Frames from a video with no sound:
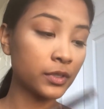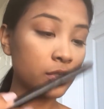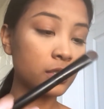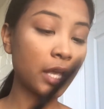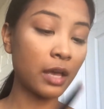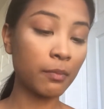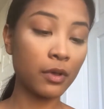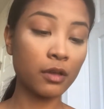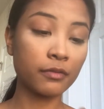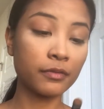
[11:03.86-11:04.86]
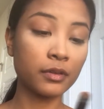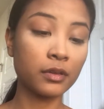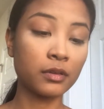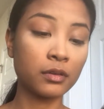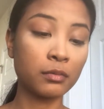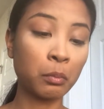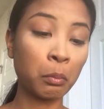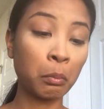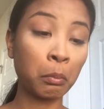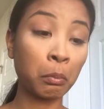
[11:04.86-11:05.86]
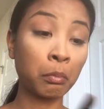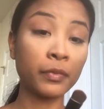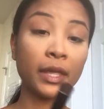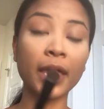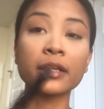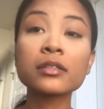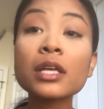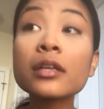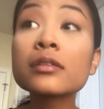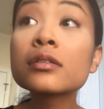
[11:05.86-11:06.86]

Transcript: Just tap off the excess